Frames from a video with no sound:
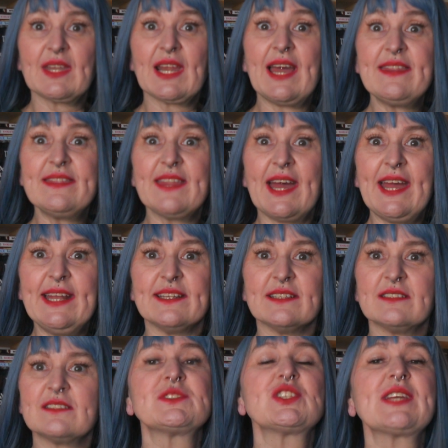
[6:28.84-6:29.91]
And then,
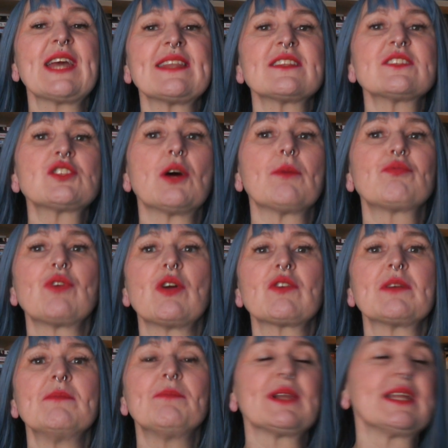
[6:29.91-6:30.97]
to get the top row
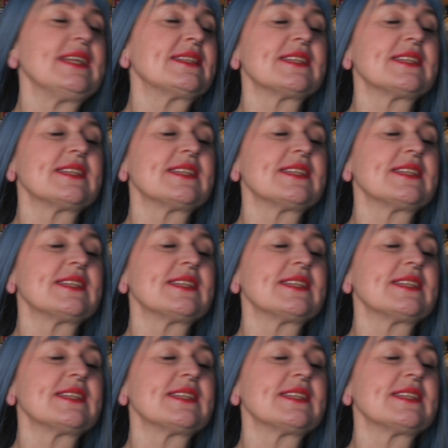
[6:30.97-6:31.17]
complete,